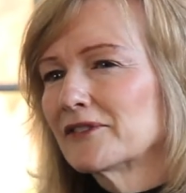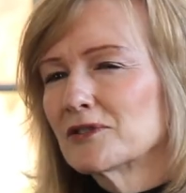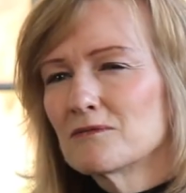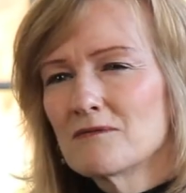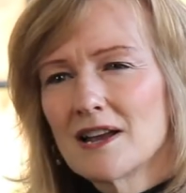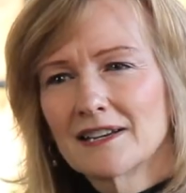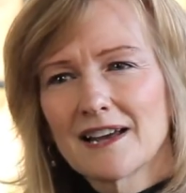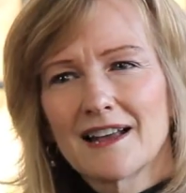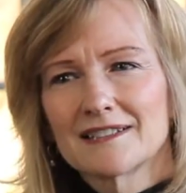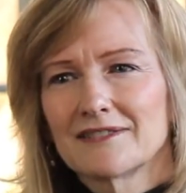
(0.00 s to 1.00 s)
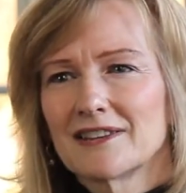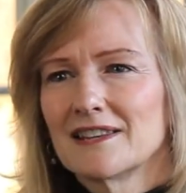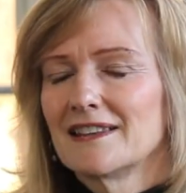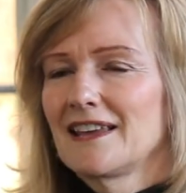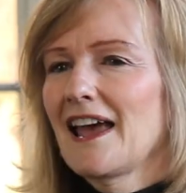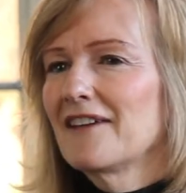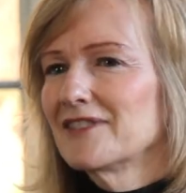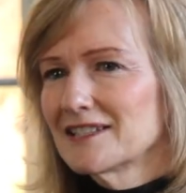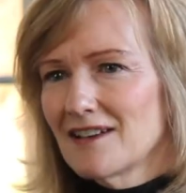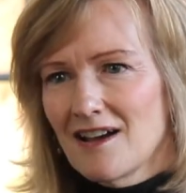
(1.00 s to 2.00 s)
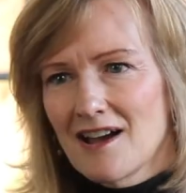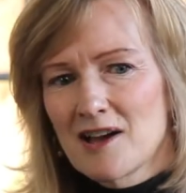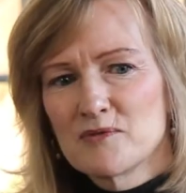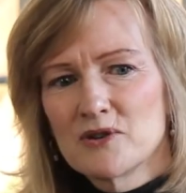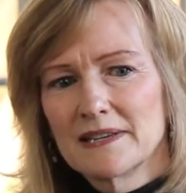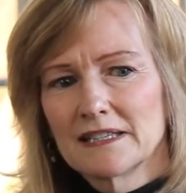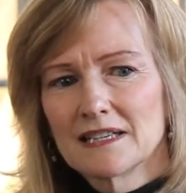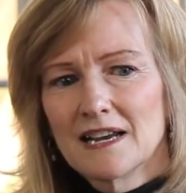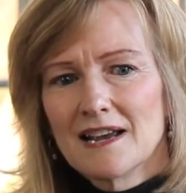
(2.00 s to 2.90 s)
after one concept and then they have this aha moment.